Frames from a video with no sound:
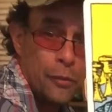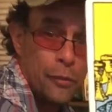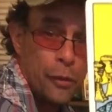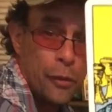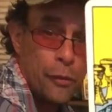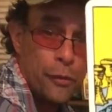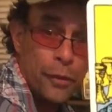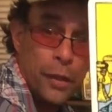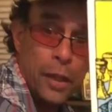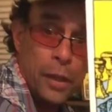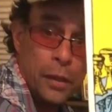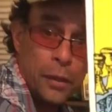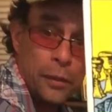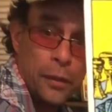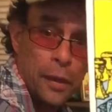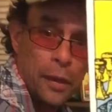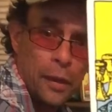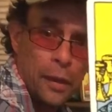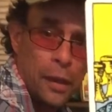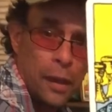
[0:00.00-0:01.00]

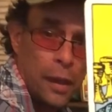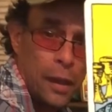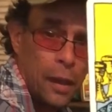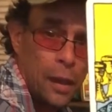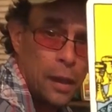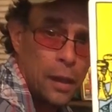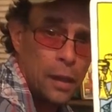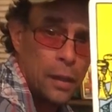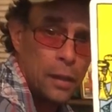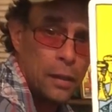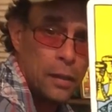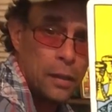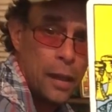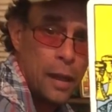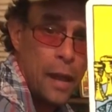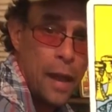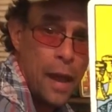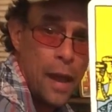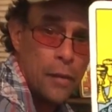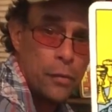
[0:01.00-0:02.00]
fulfilled, and
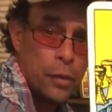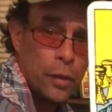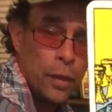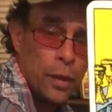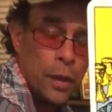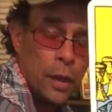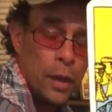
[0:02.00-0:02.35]
they have,